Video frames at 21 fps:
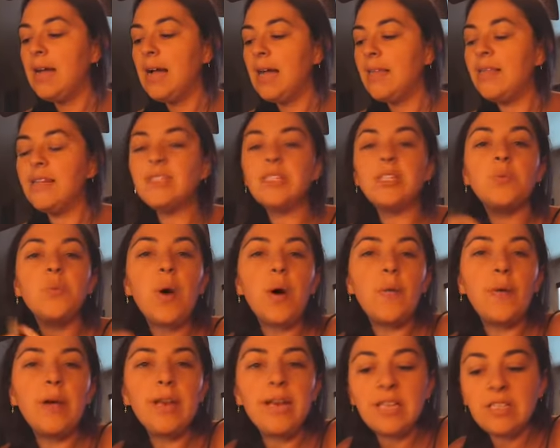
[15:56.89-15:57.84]
And this is
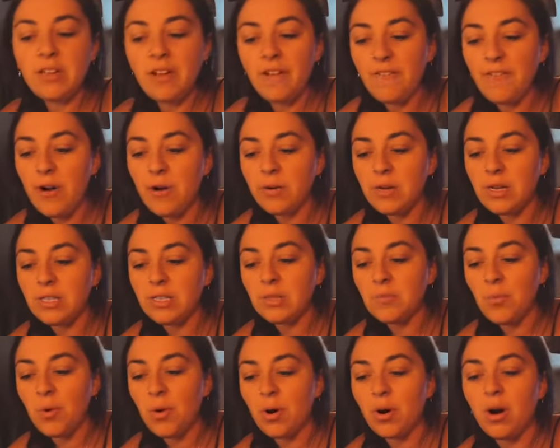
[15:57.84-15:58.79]
what we need to
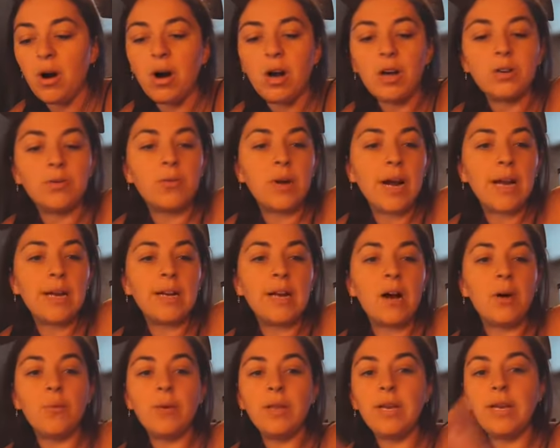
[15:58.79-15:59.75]
focus more on right
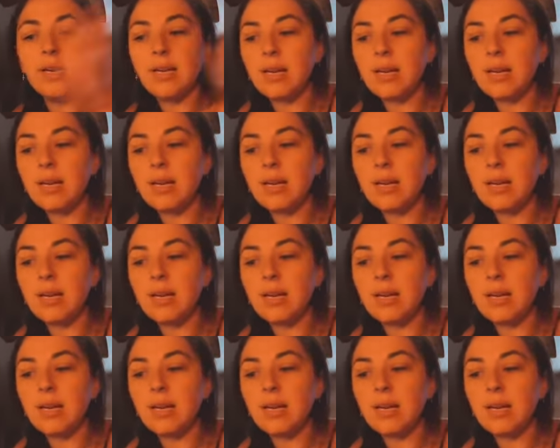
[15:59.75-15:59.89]
now. We